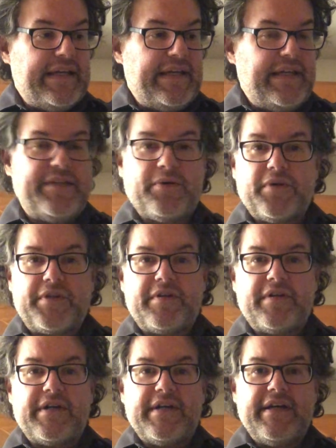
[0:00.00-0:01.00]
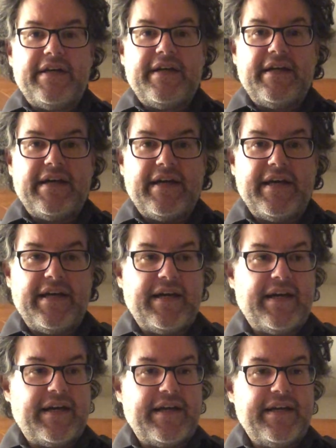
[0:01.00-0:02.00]
He told her,
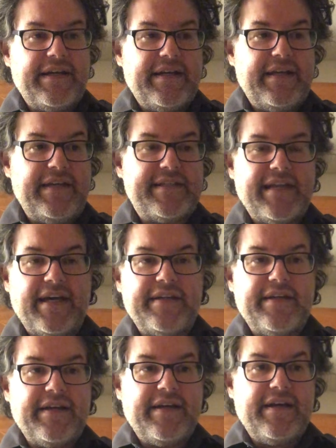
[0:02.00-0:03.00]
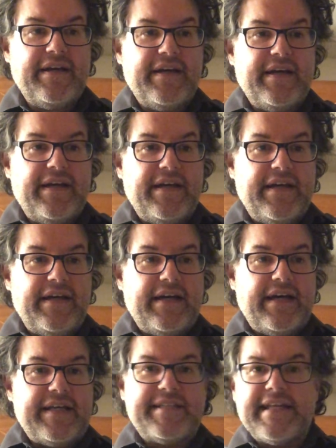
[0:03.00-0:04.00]
he said,
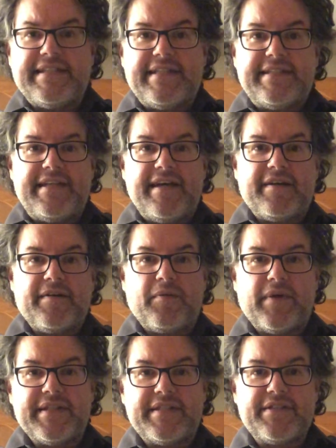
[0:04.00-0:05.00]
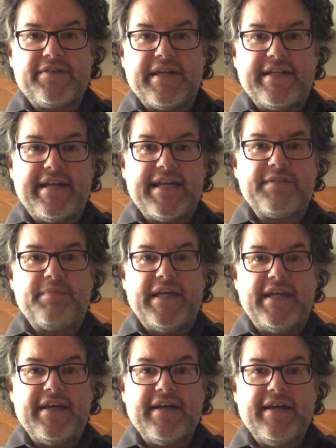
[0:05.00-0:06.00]
a census taker once tried to test
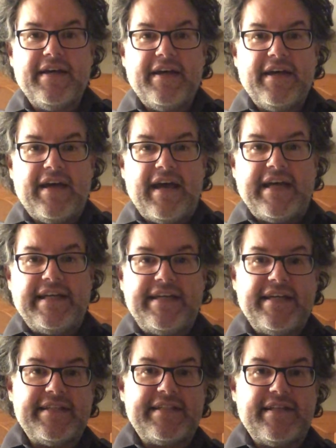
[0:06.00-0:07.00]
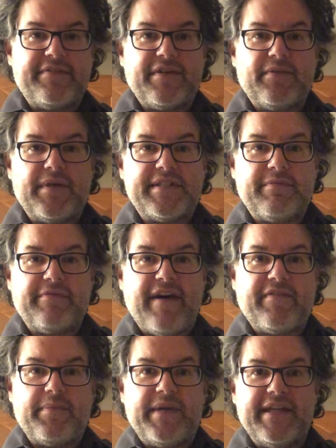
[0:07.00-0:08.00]
me. I ate his liver with some
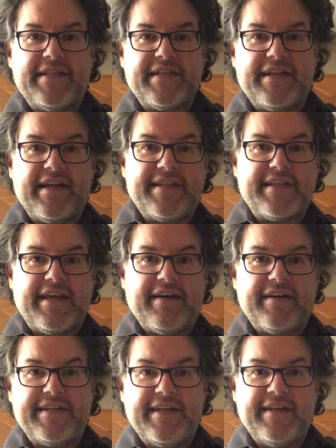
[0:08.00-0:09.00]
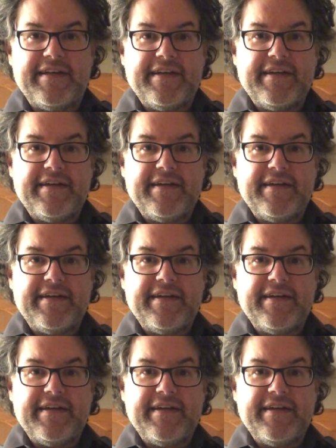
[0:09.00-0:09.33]
fava beans and a nice chianti.